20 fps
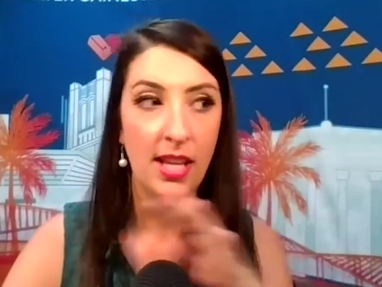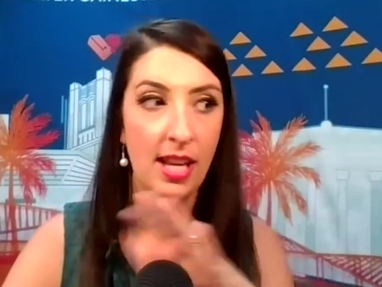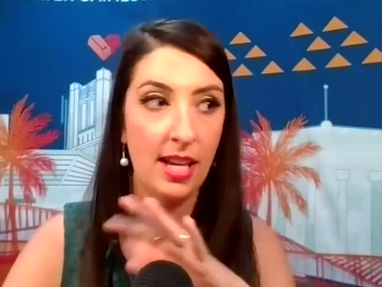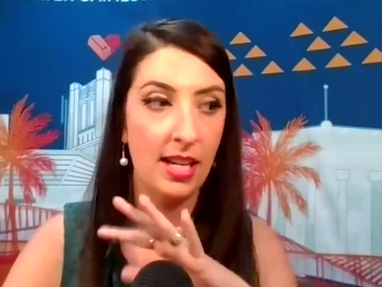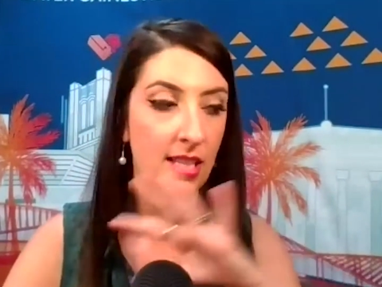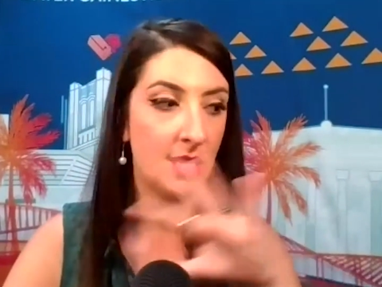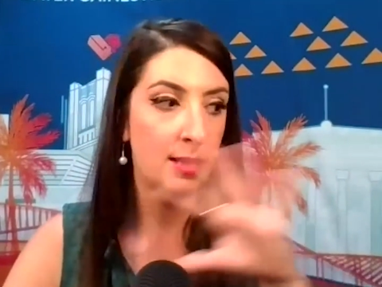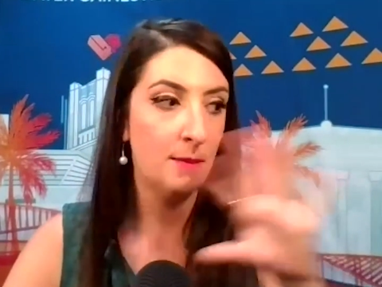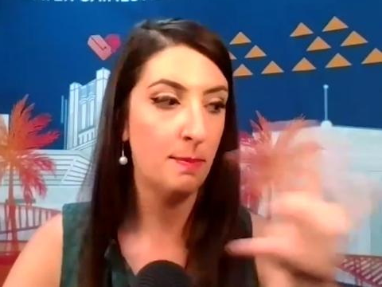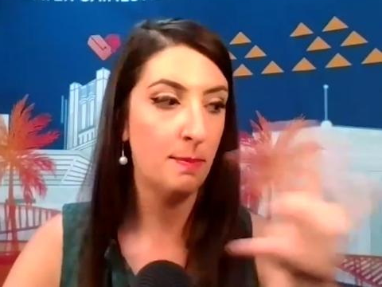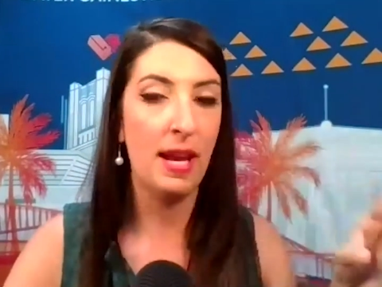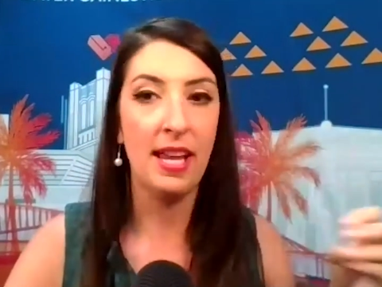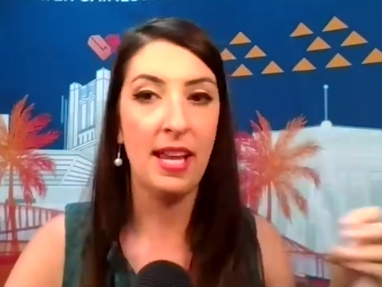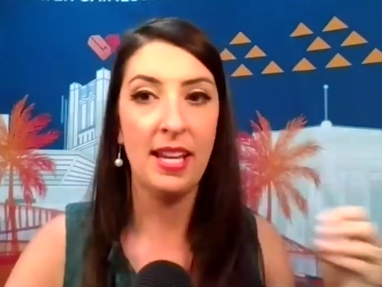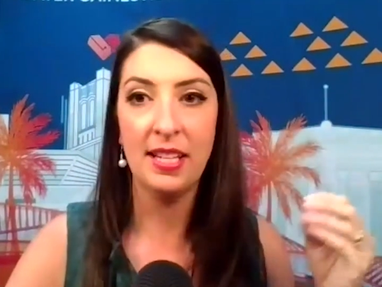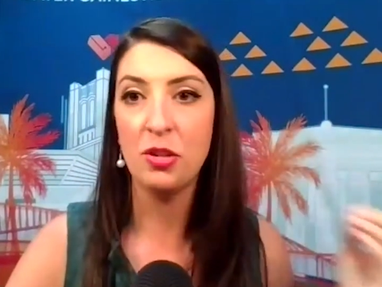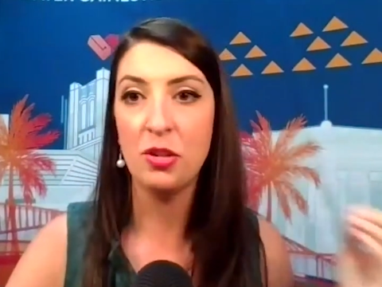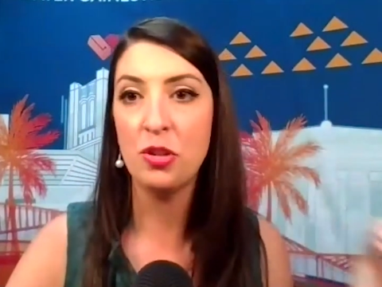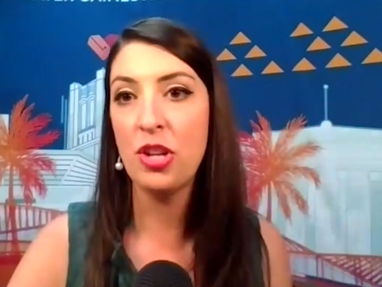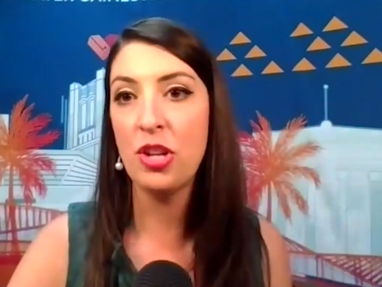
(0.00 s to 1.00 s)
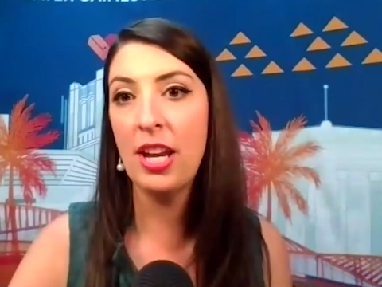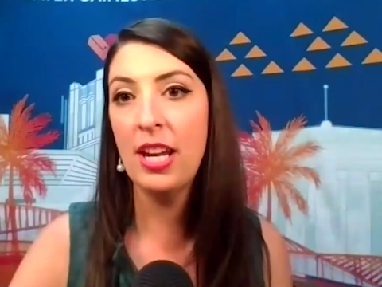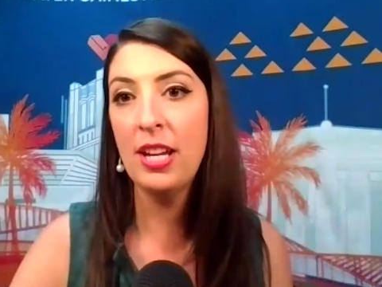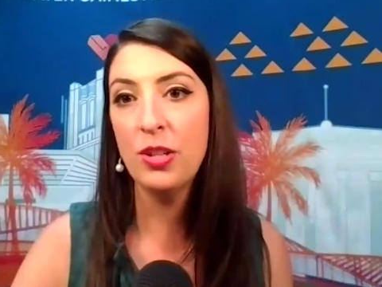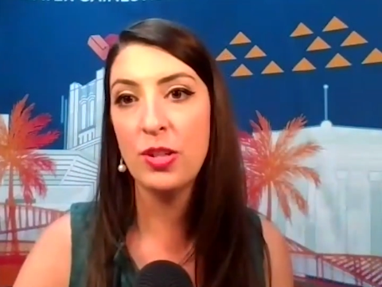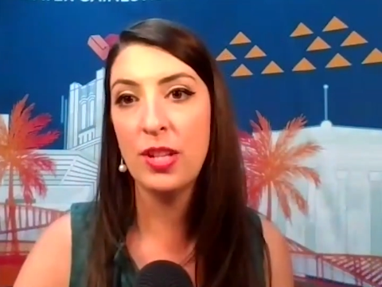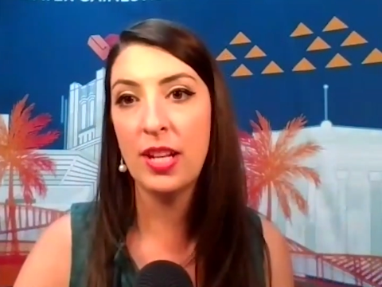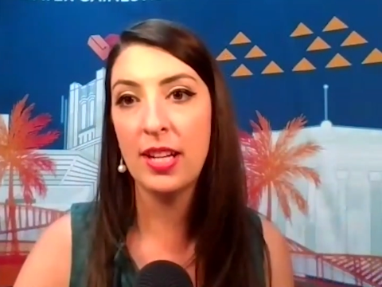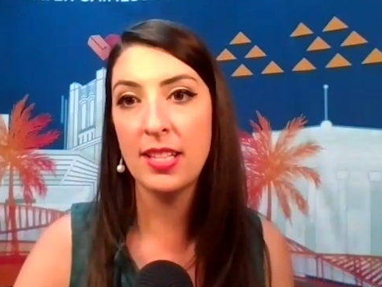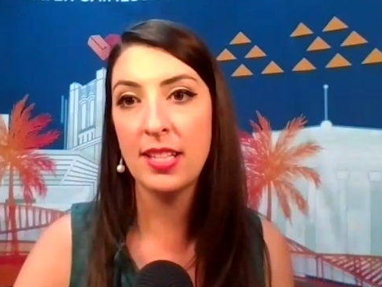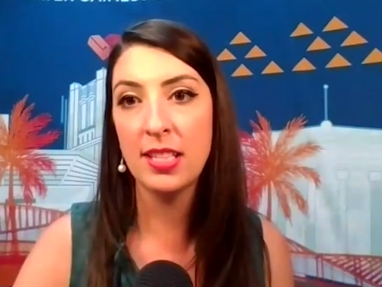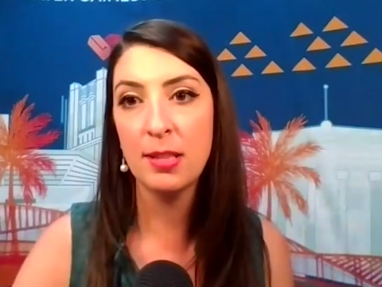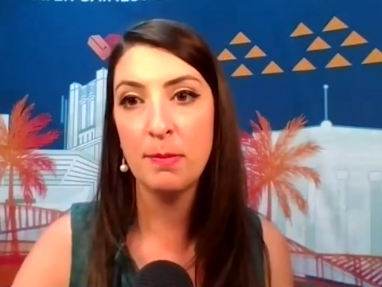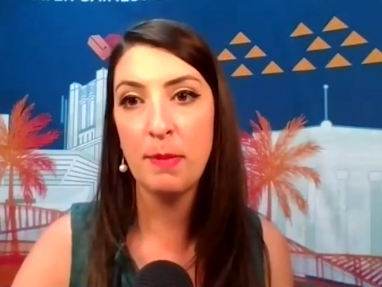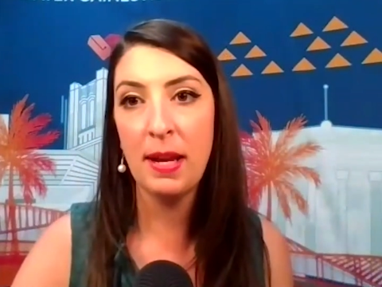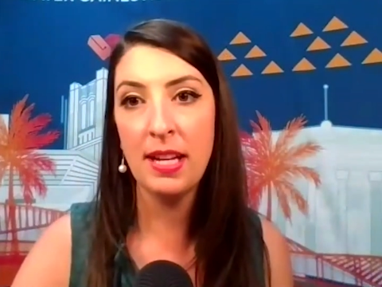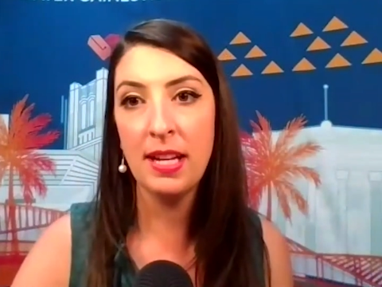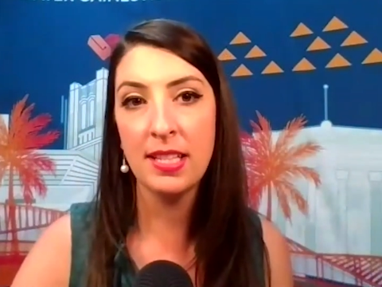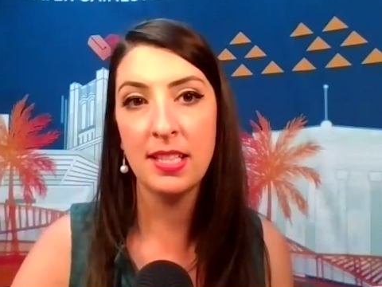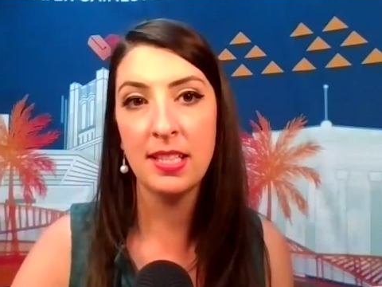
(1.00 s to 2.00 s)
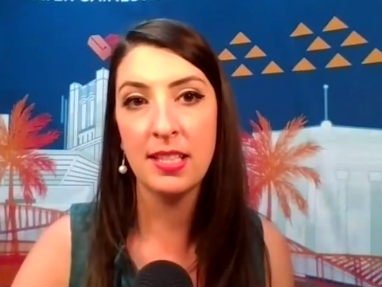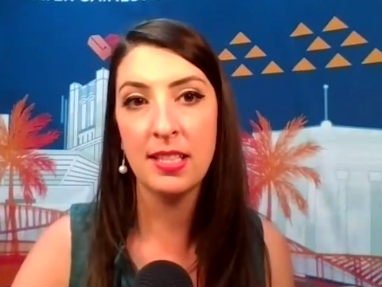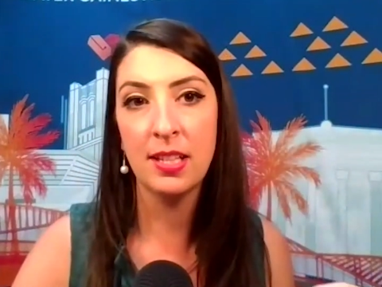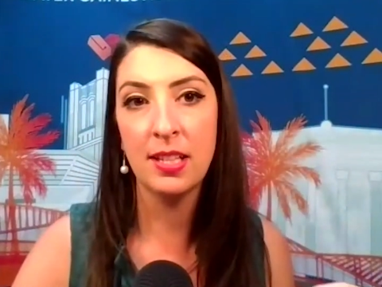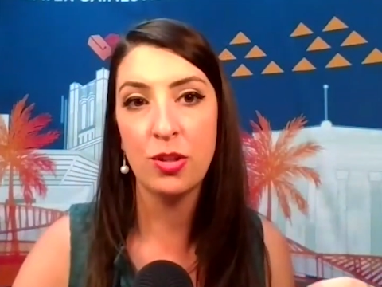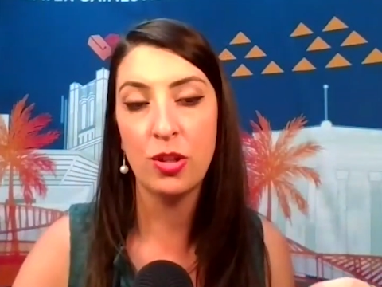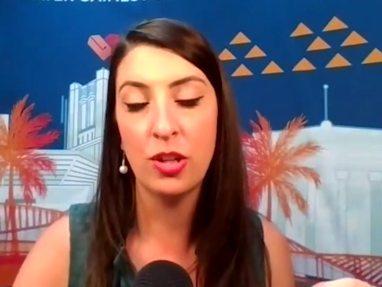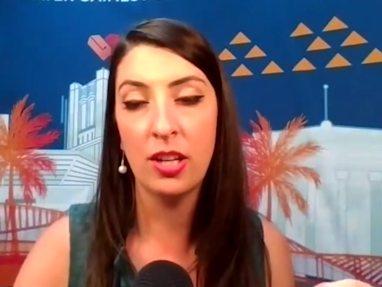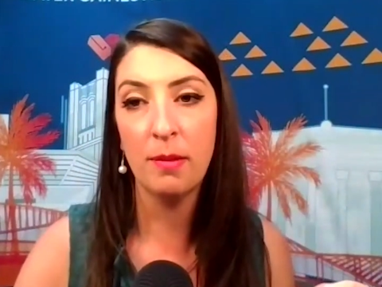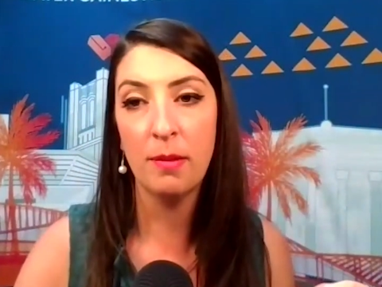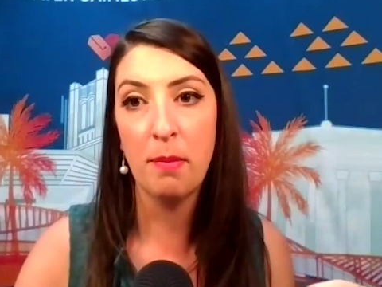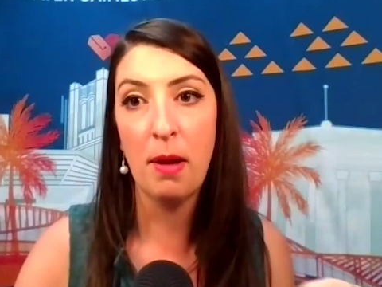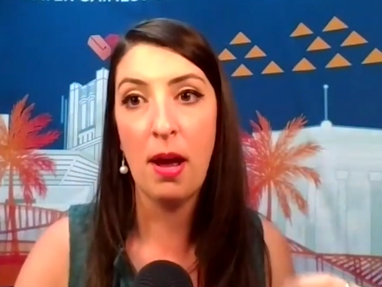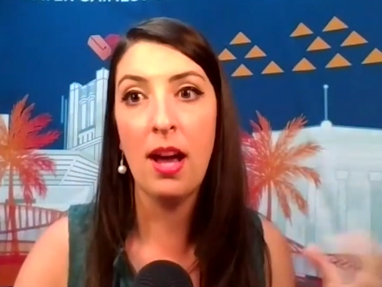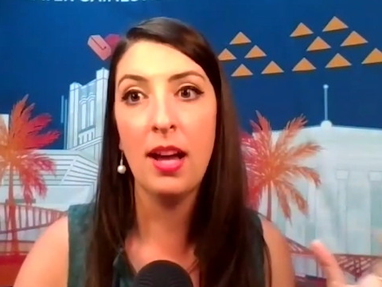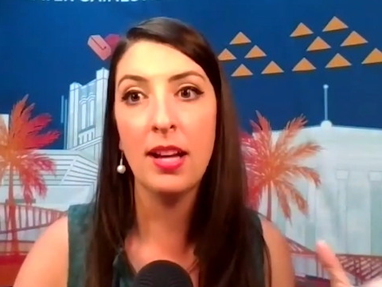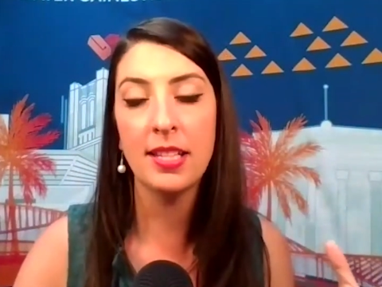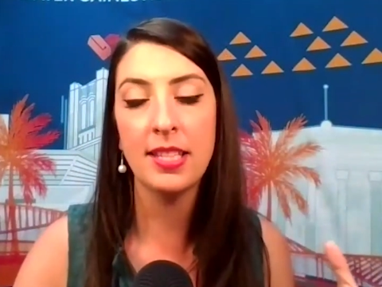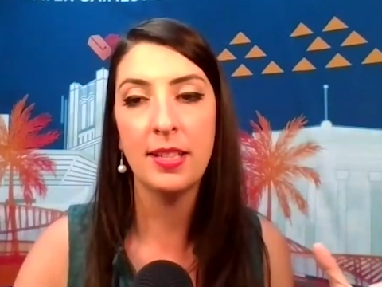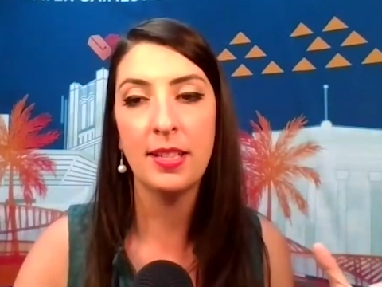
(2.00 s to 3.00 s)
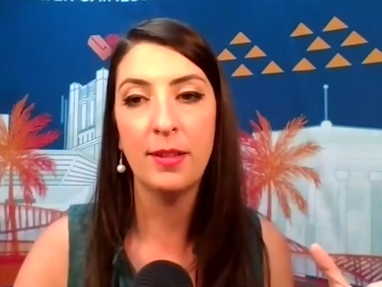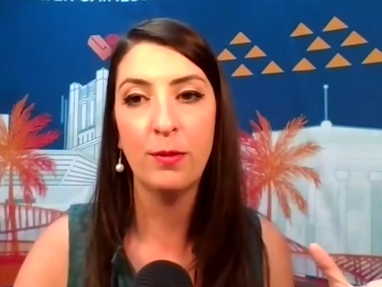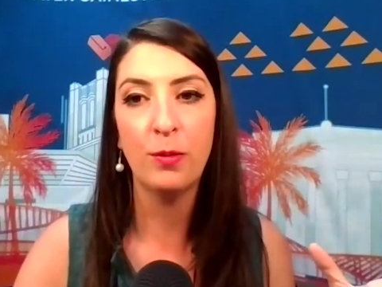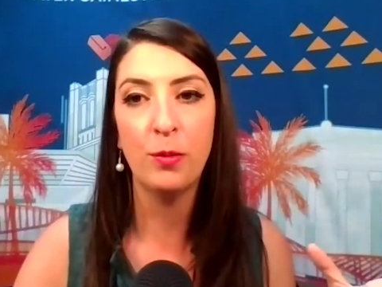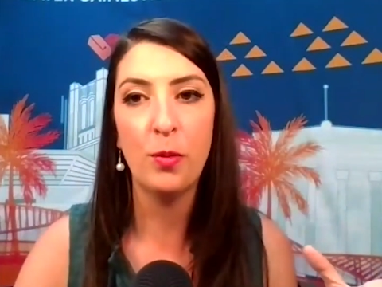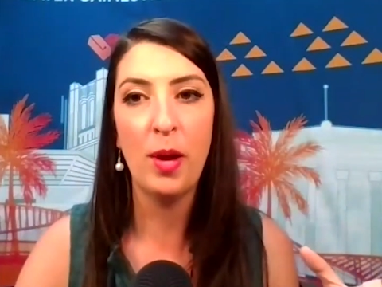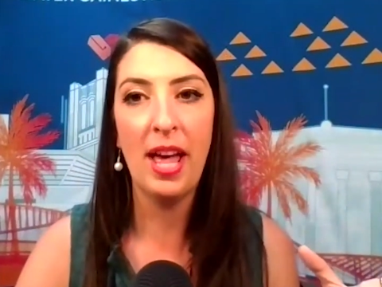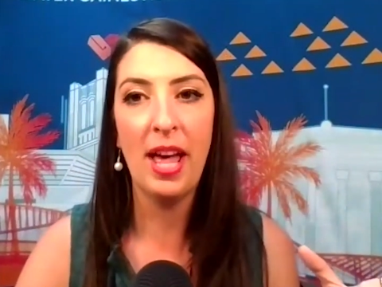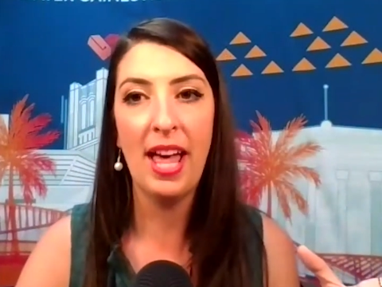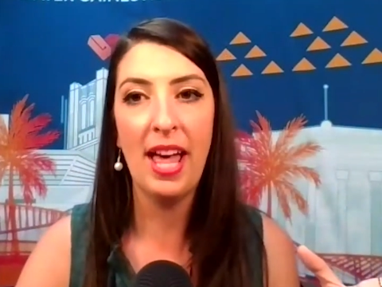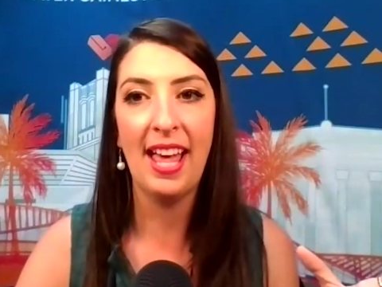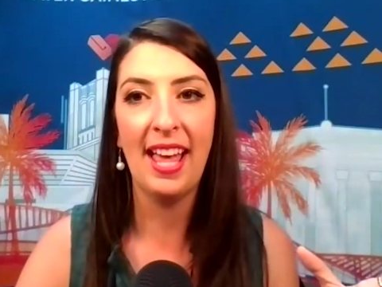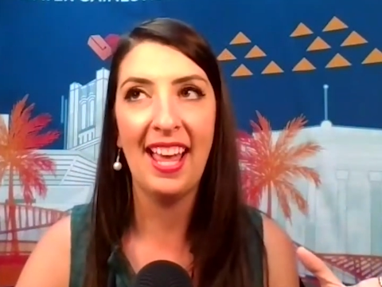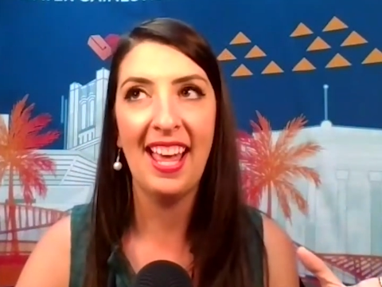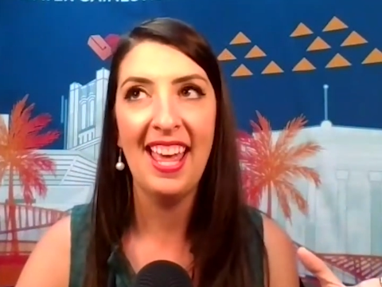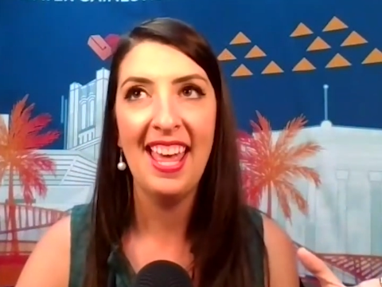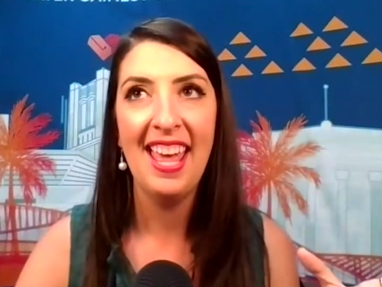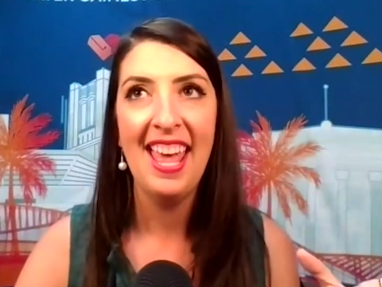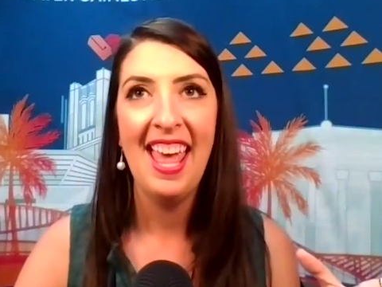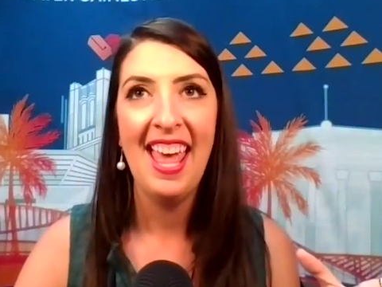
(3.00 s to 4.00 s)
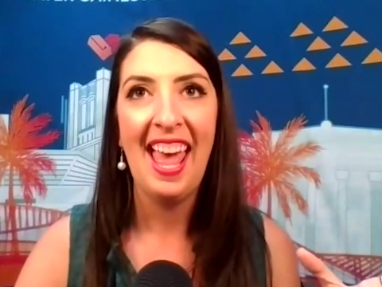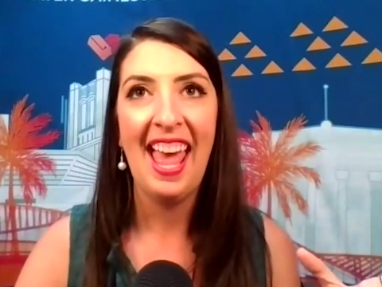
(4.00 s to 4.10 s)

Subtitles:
expand and change that space in such a positive way.